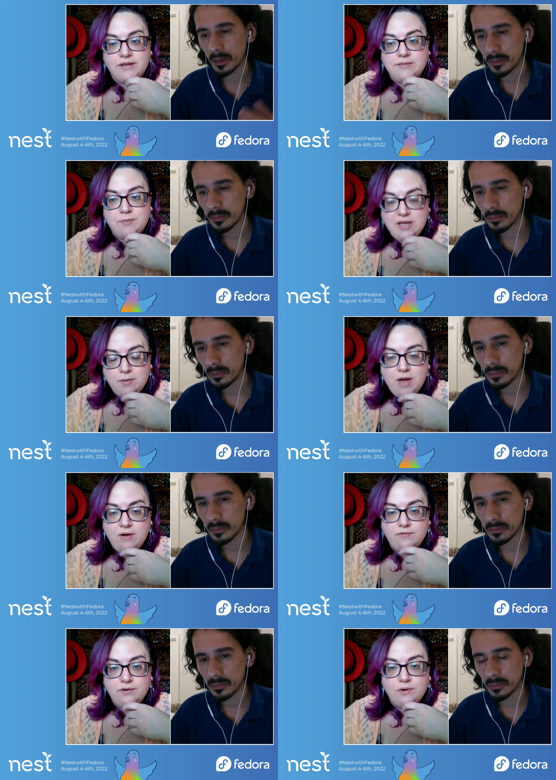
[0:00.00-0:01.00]
Speaker 1: how they speak
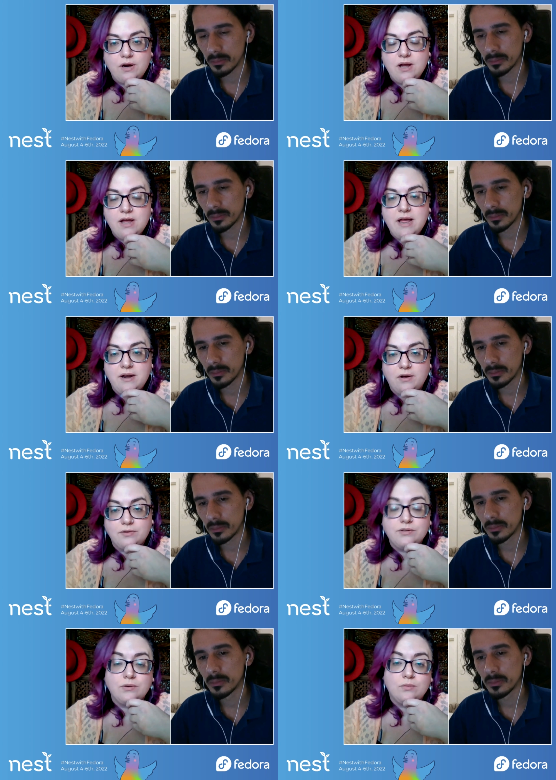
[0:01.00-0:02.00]
about Fedora,
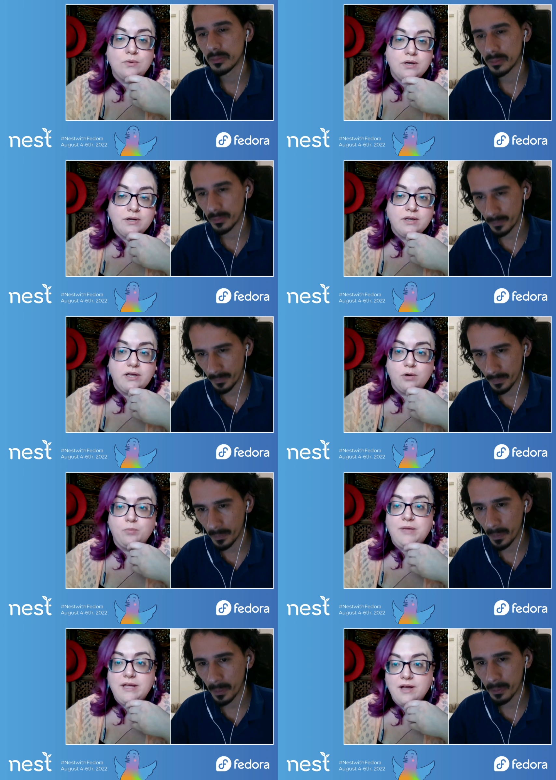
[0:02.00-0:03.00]
and also,
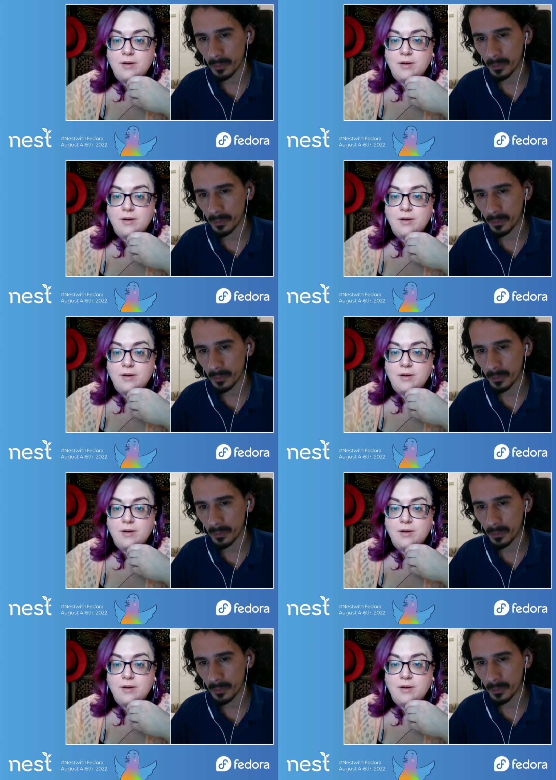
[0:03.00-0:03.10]
you know,